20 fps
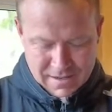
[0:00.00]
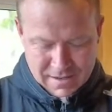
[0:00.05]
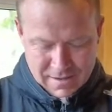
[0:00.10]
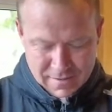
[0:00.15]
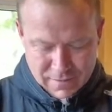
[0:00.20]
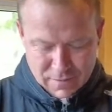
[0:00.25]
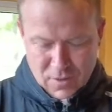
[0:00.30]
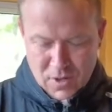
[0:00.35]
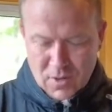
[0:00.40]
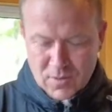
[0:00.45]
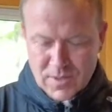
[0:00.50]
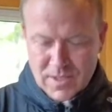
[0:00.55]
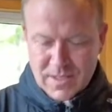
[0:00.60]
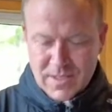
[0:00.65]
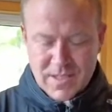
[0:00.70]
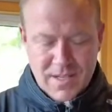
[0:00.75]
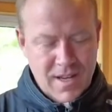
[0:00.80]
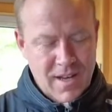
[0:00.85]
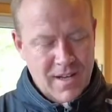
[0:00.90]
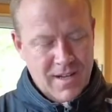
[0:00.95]
frozen
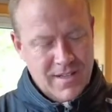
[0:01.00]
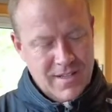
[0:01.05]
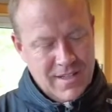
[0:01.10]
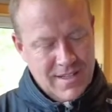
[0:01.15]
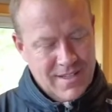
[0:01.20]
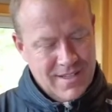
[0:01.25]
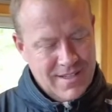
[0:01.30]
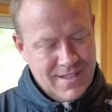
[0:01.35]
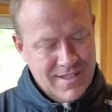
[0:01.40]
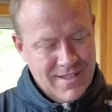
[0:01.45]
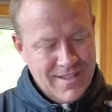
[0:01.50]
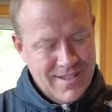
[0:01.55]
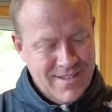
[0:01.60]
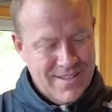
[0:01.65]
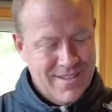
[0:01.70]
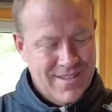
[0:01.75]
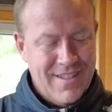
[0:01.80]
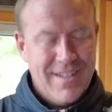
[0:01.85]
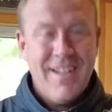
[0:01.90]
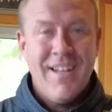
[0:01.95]
solid,
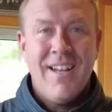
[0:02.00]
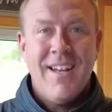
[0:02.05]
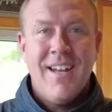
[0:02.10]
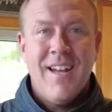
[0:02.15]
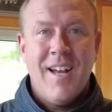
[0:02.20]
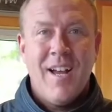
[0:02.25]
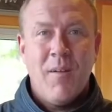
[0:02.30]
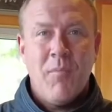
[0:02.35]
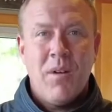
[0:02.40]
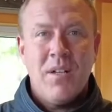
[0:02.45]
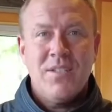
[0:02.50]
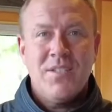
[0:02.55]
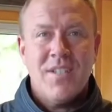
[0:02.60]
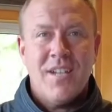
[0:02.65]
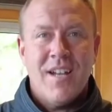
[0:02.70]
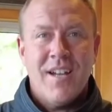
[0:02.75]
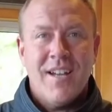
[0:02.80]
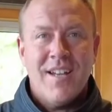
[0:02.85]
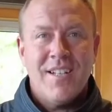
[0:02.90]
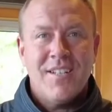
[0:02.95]
a bunch
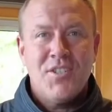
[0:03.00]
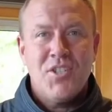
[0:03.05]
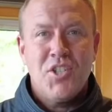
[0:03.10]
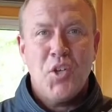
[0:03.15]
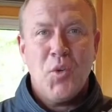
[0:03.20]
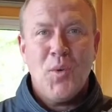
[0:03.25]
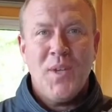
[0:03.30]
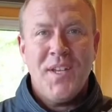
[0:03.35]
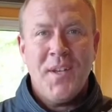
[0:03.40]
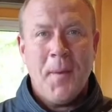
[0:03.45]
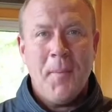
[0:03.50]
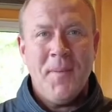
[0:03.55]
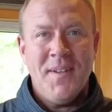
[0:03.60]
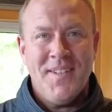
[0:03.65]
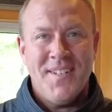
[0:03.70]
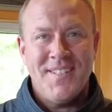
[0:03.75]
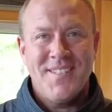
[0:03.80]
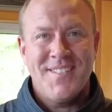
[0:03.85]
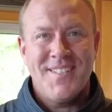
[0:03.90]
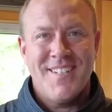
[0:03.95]
of chewy
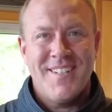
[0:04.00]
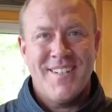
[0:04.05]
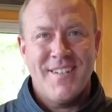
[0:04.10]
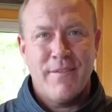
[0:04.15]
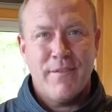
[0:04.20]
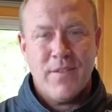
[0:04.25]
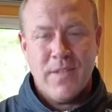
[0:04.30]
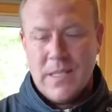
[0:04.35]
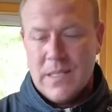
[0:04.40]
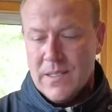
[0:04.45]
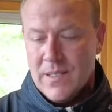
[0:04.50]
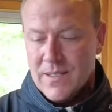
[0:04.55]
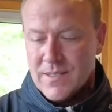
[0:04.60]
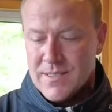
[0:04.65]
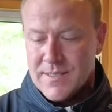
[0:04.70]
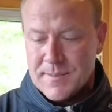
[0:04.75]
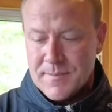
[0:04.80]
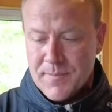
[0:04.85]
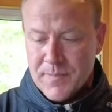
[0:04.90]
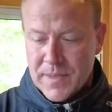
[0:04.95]
yumminess for the
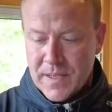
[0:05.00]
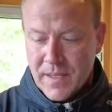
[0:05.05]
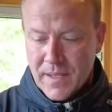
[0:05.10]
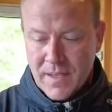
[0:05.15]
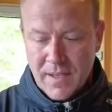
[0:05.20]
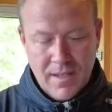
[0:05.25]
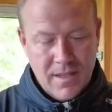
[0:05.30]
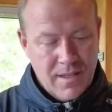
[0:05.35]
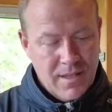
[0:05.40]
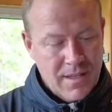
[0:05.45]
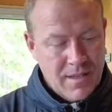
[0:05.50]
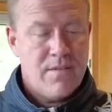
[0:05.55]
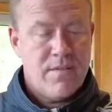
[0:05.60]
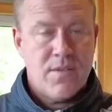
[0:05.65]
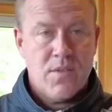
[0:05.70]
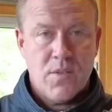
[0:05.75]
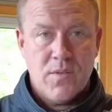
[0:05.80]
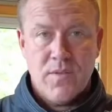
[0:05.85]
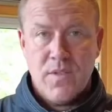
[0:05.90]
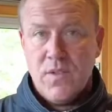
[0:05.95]
dogs.
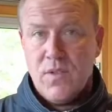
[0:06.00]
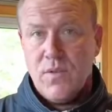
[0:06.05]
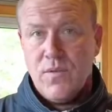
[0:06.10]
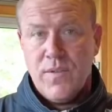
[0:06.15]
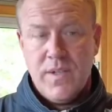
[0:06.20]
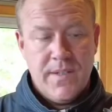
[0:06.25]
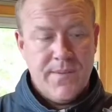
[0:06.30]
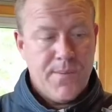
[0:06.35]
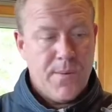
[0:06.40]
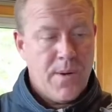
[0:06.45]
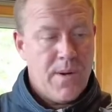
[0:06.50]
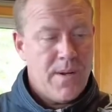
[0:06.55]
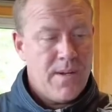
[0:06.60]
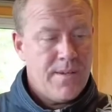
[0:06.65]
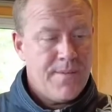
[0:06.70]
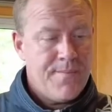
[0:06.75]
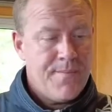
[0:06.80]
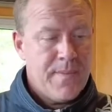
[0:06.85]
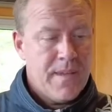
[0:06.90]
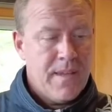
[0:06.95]
So if you do feed raw,
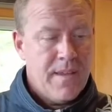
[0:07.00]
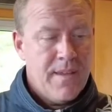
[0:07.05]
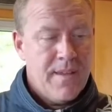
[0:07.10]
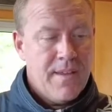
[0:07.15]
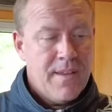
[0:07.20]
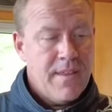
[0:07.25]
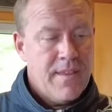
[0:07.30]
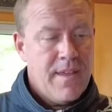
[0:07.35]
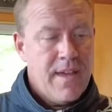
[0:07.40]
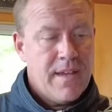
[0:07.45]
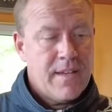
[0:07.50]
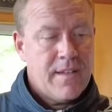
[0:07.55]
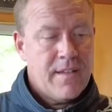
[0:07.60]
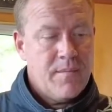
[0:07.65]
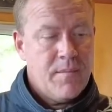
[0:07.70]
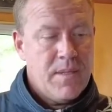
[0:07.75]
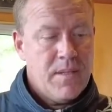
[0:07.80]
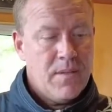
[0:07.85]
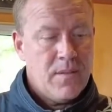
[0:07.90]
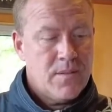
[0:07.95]
that can
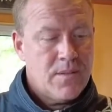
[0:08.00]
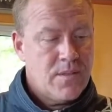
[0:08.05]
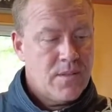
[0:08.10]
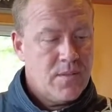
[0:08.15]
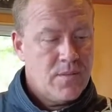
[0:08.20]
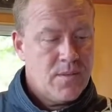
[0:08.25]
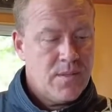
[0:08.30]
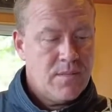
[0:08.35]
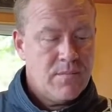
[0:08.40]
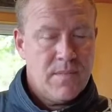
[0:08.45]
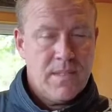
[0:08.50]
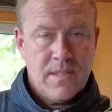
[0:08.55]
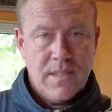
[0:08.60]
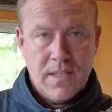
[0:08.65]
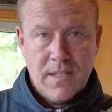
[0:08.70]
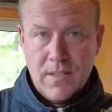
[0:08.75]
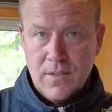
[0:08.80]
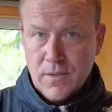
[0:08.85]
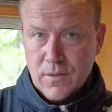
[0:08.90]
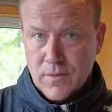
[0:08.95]
be also something they
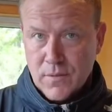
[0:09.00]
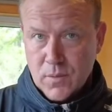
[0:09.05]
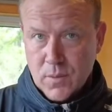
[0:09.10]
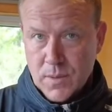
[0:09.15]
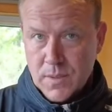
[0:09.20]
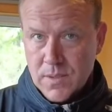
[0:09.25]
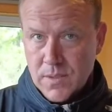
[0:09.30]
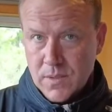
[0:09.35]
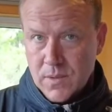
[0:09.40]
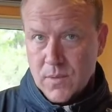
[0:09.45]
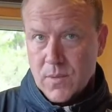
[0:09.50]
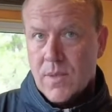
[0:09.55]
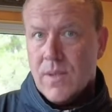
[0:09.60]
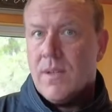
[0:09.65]
can look forward to